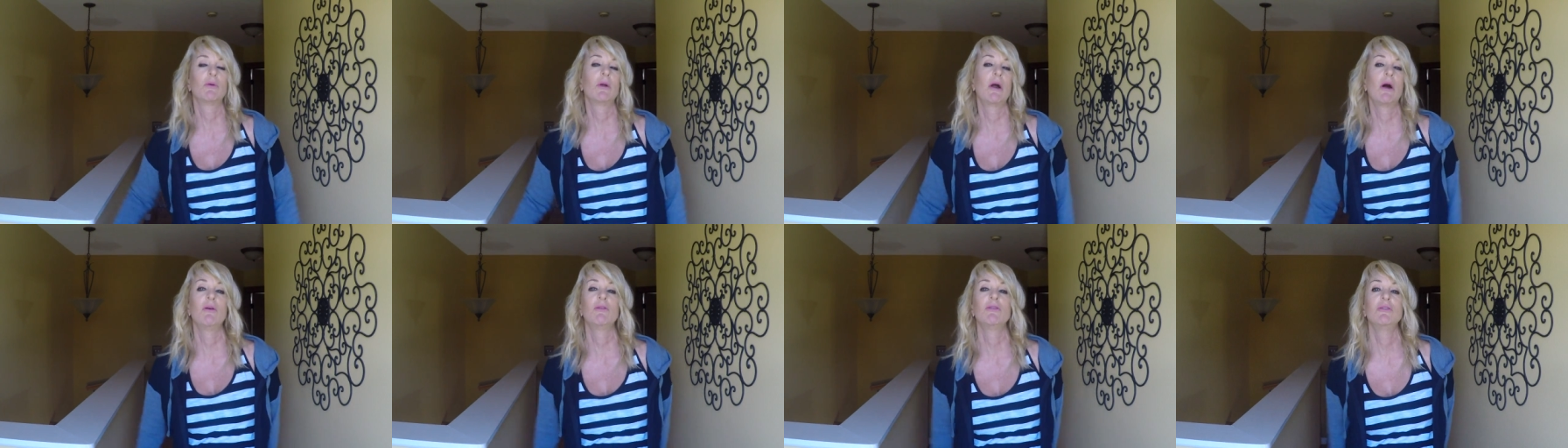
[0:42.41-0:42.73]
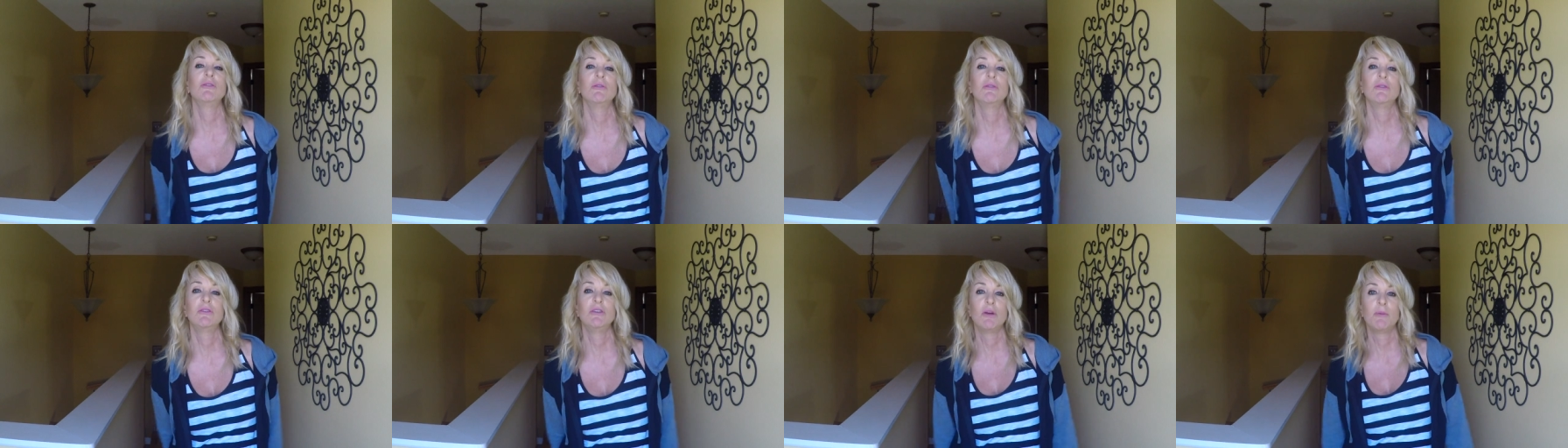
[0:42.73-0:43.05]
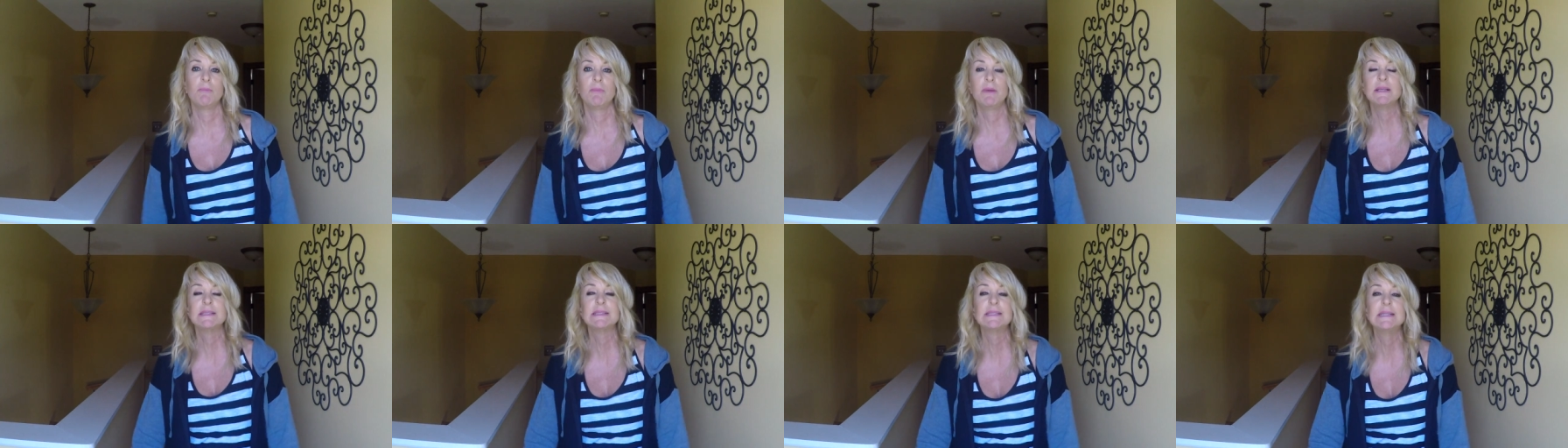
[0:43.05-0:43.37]
around
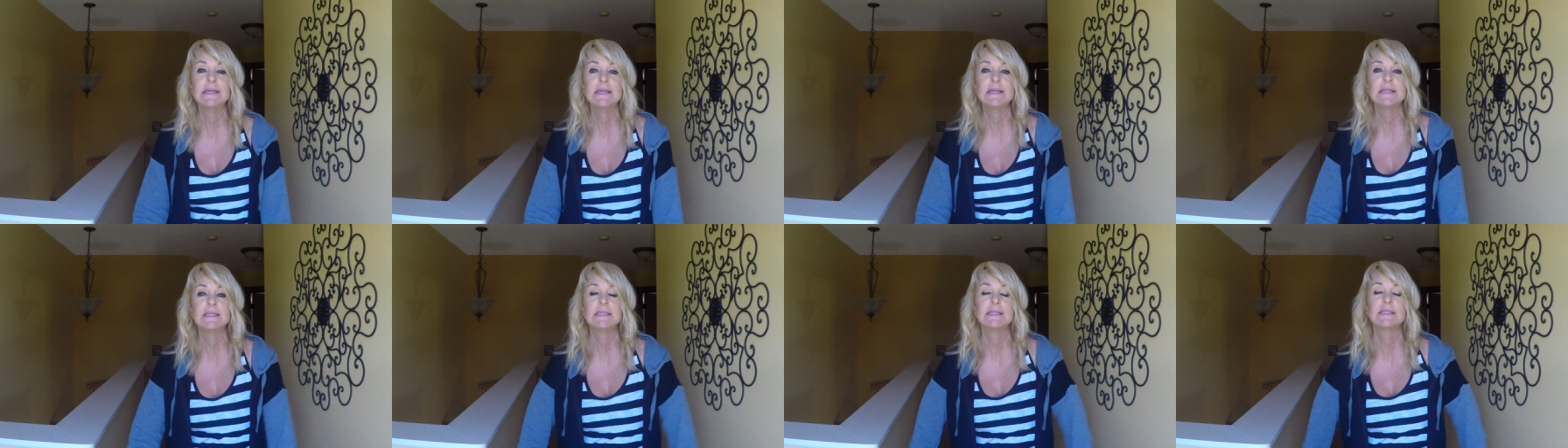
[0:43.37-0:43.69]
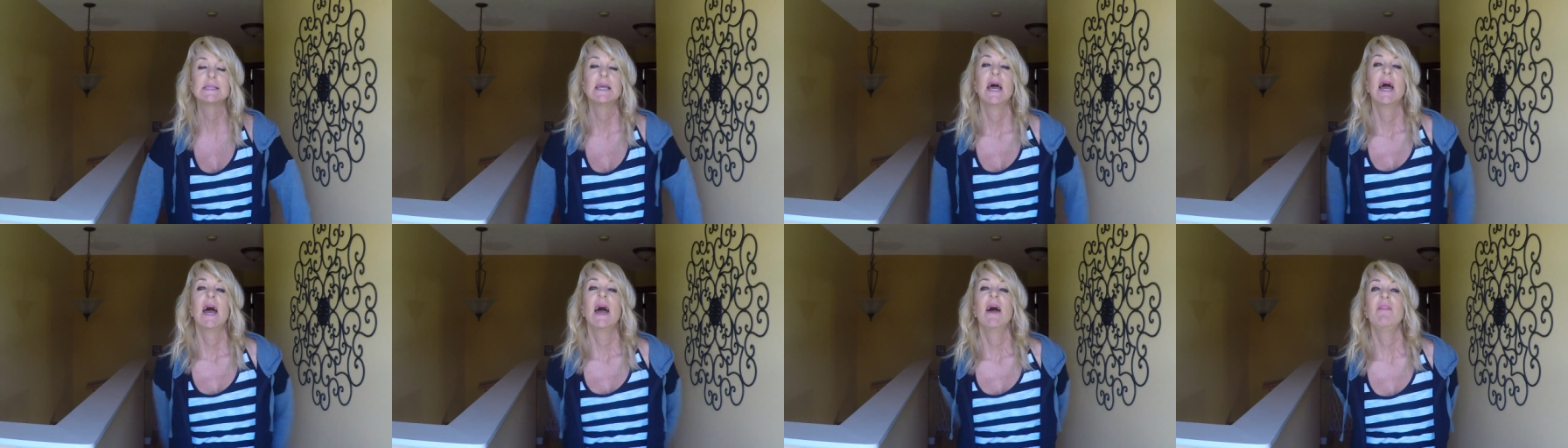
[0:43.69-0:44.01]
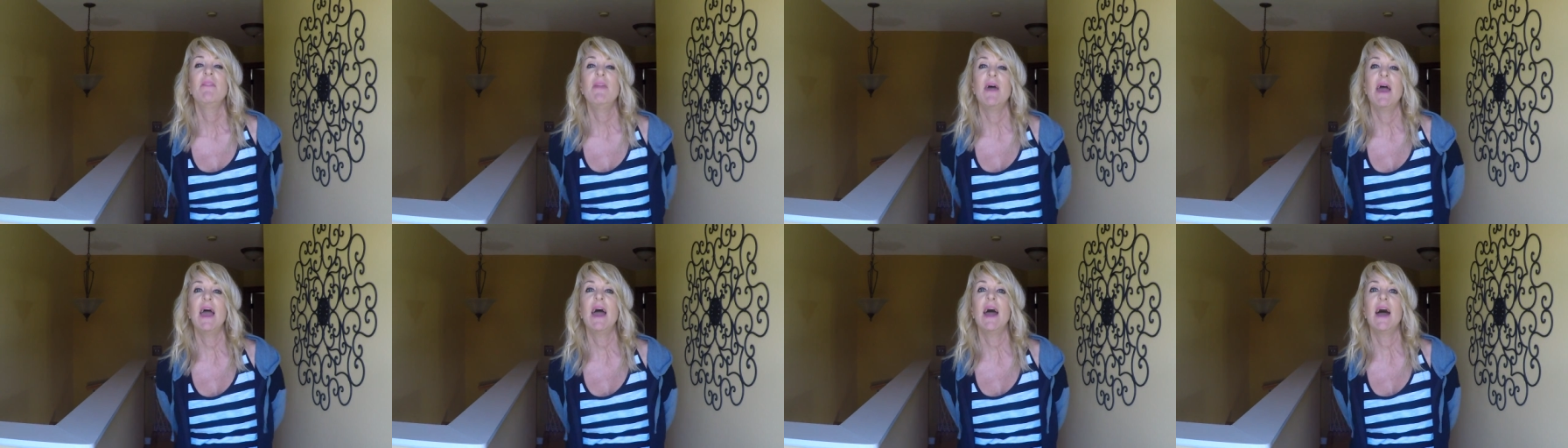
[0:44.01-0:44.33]
your business
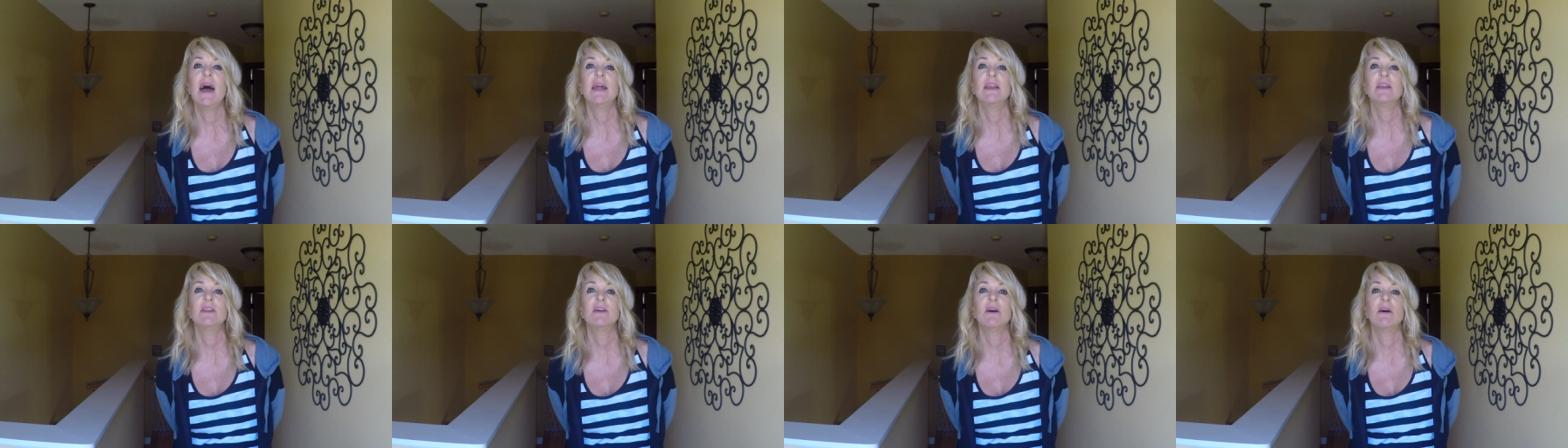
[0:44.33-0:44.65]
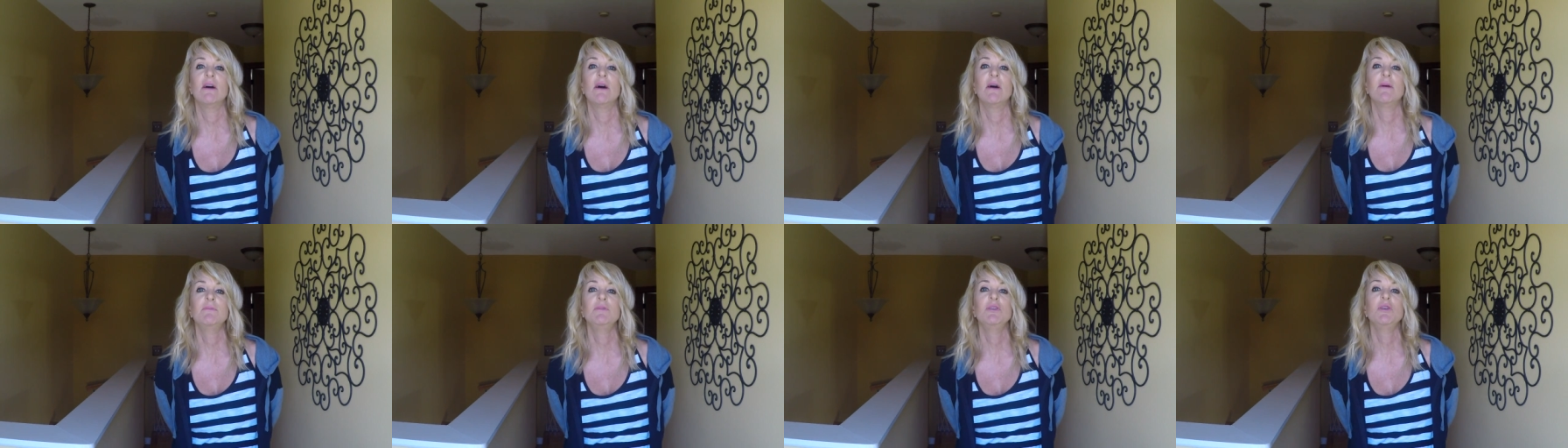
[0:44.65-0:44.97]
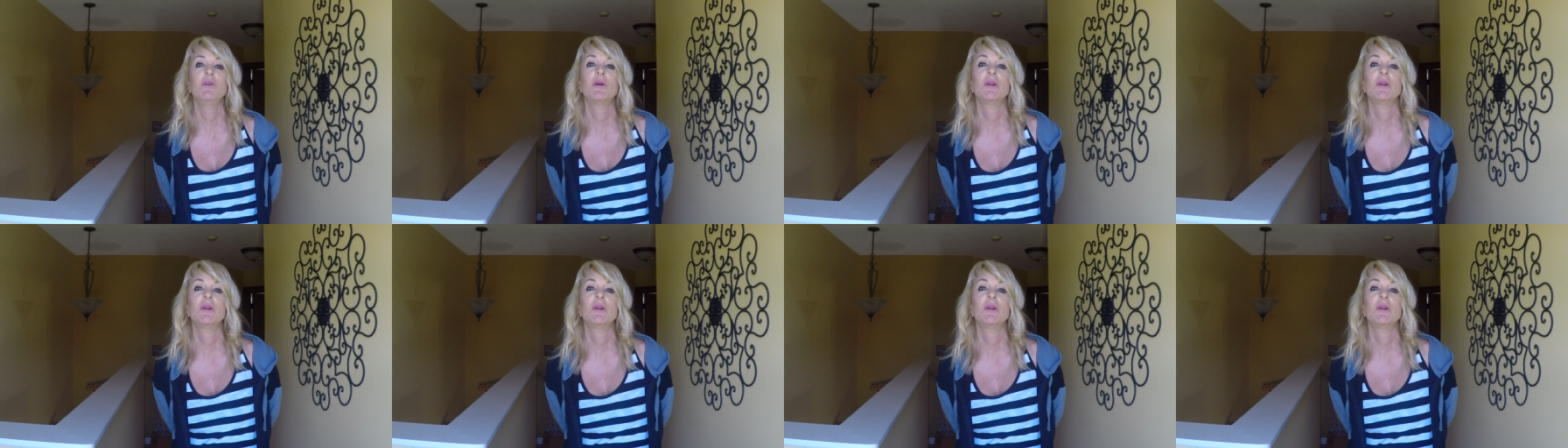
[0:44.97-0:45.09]
that um,